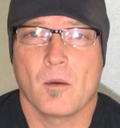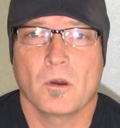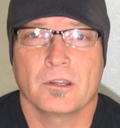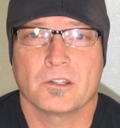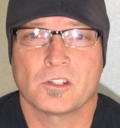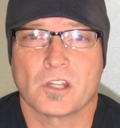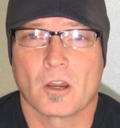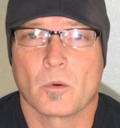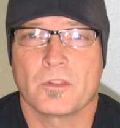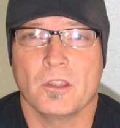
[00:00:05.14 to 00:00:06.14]
I wanted to
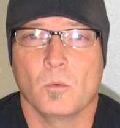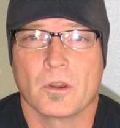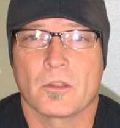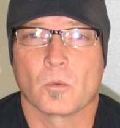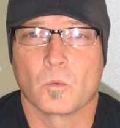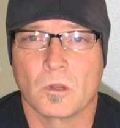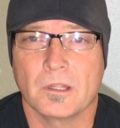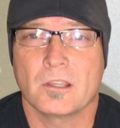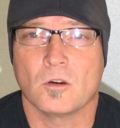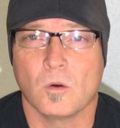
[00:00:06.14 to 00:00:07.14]
share with you one of the
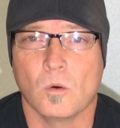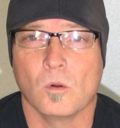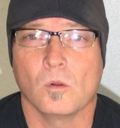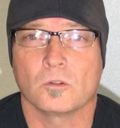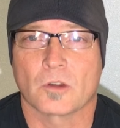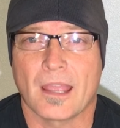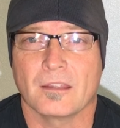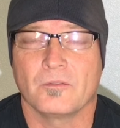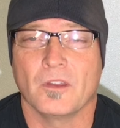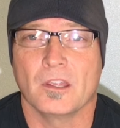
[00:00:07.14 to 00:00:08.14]
really cool
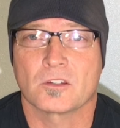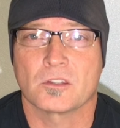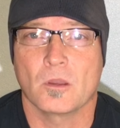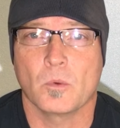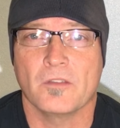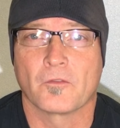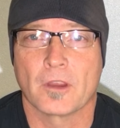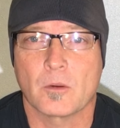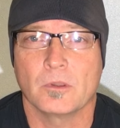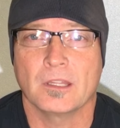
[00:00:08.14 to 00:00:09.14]
dragonfish that we
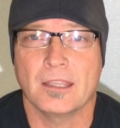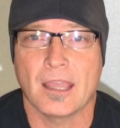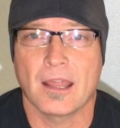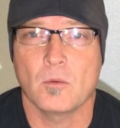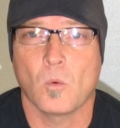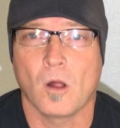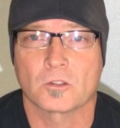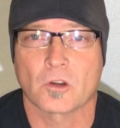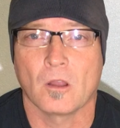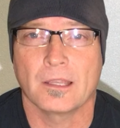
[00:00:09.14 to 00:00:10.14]
frequently get while
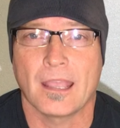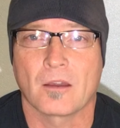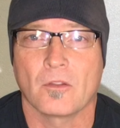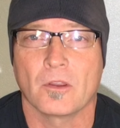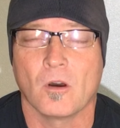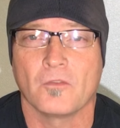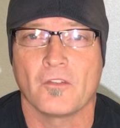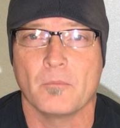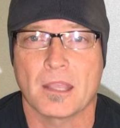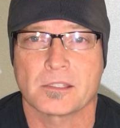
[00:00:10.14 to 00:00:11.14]
trawling out on the Gulf
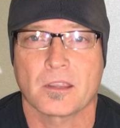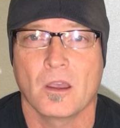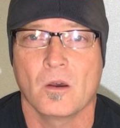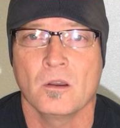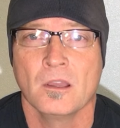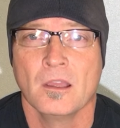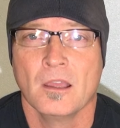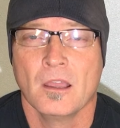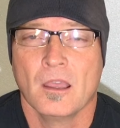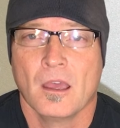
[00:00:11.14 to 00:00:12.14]
of Mexico.
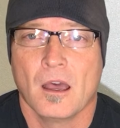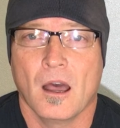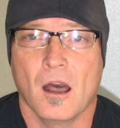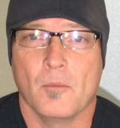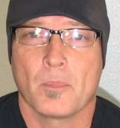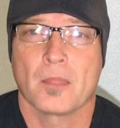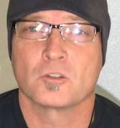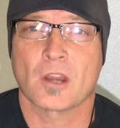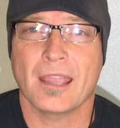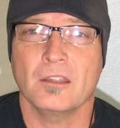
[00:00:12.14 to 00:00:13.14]
Um,
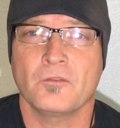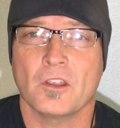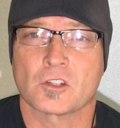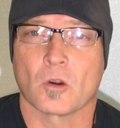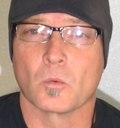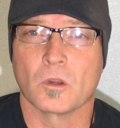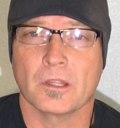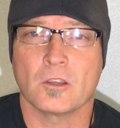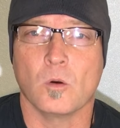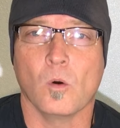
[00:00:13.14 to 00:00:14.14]
dragonfish are
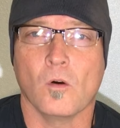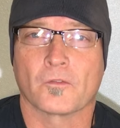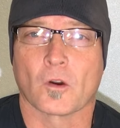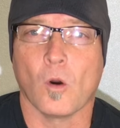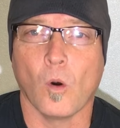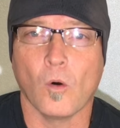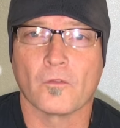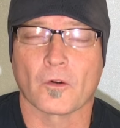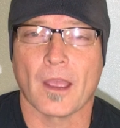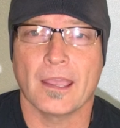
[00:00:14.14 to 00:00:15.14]
really cool for a whole
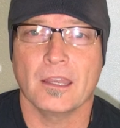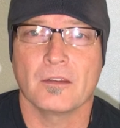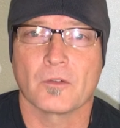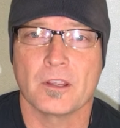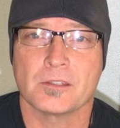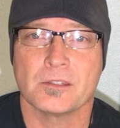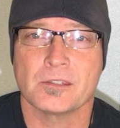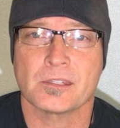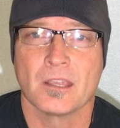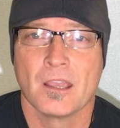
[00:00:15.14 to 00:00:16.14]
variety of
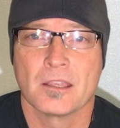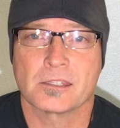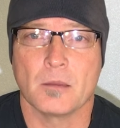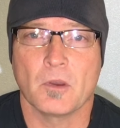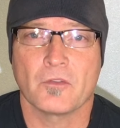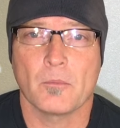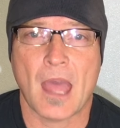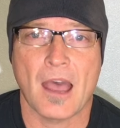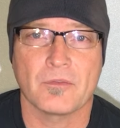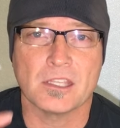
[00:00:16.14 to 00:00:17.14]
reasons. Some of them
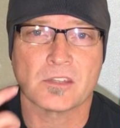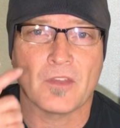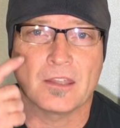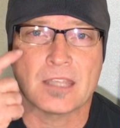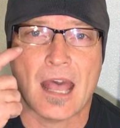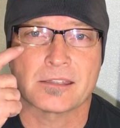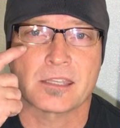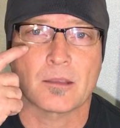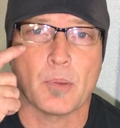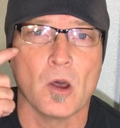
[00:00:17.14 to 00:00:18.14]
have these
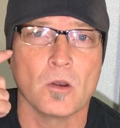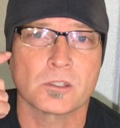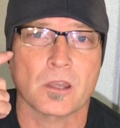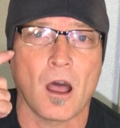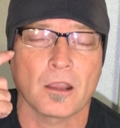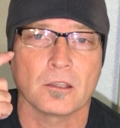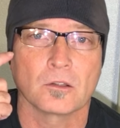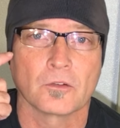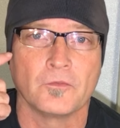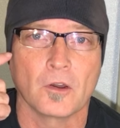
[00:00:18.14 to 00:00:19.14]
fantastic
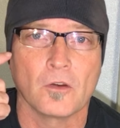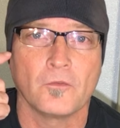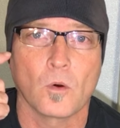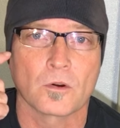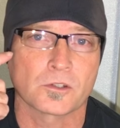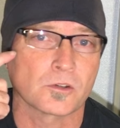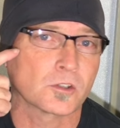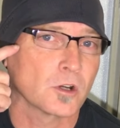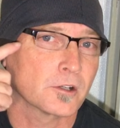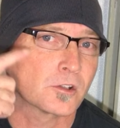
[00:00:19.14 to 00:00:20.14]
post-ocular photophores or
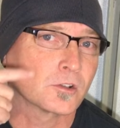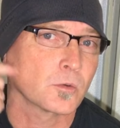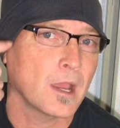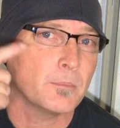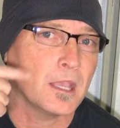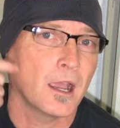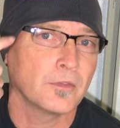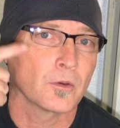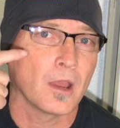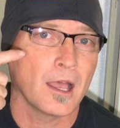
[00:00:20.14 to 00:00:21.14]
structures right
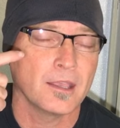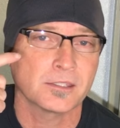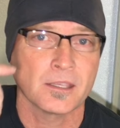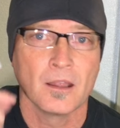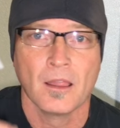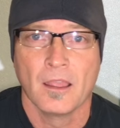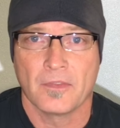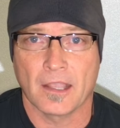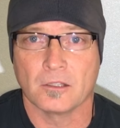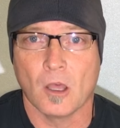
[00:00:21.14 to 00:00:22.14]
behind their eyes
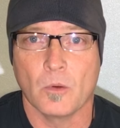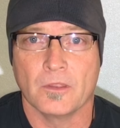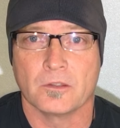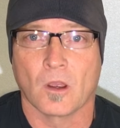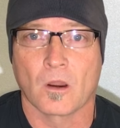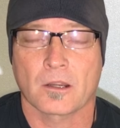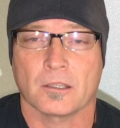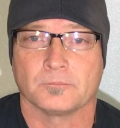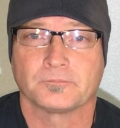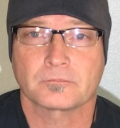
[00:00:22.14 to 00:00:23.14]
that glow in the dark.
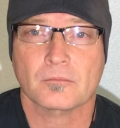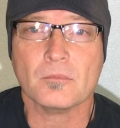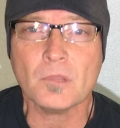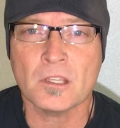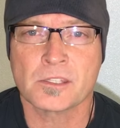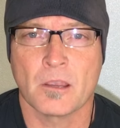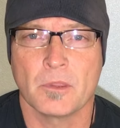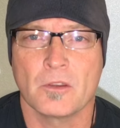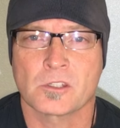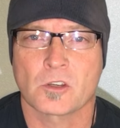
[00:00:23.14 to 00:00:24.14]
Some of
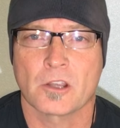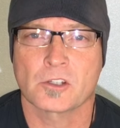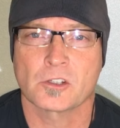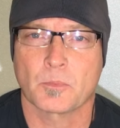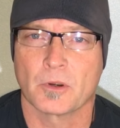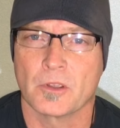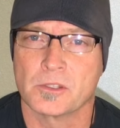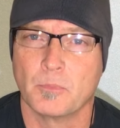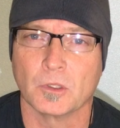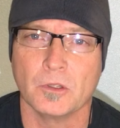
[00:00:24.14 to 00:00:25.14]
those structures
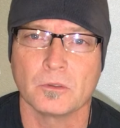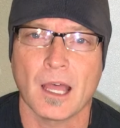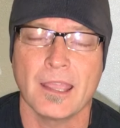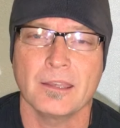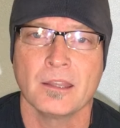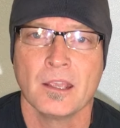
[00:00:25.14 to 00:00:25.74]
produce blue light.